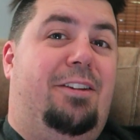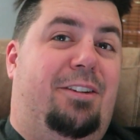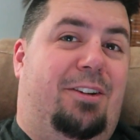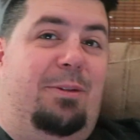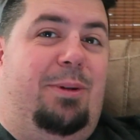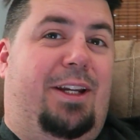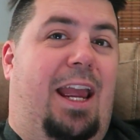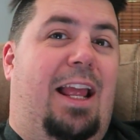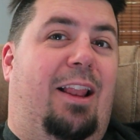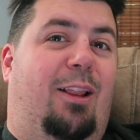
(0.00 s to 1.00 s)
This is gonna
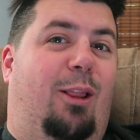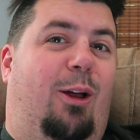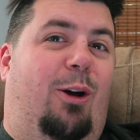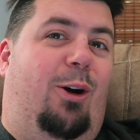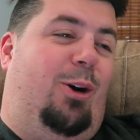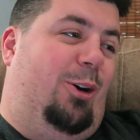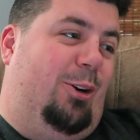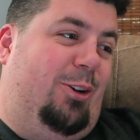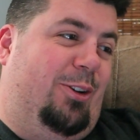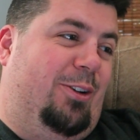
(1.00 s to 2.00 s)
be a
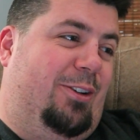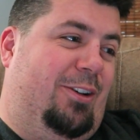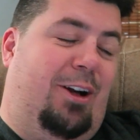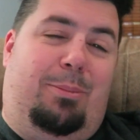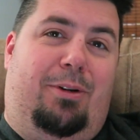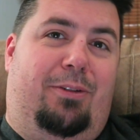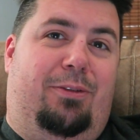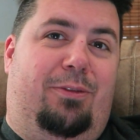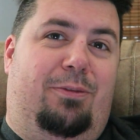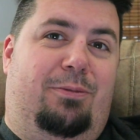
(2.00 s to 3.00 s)
long cup of
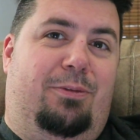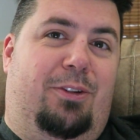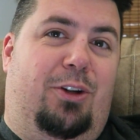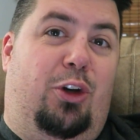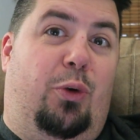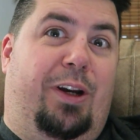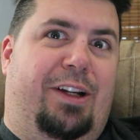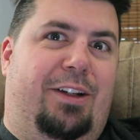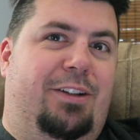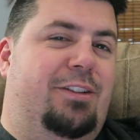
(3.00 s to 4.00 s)

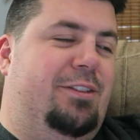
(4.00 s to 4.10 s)
drink.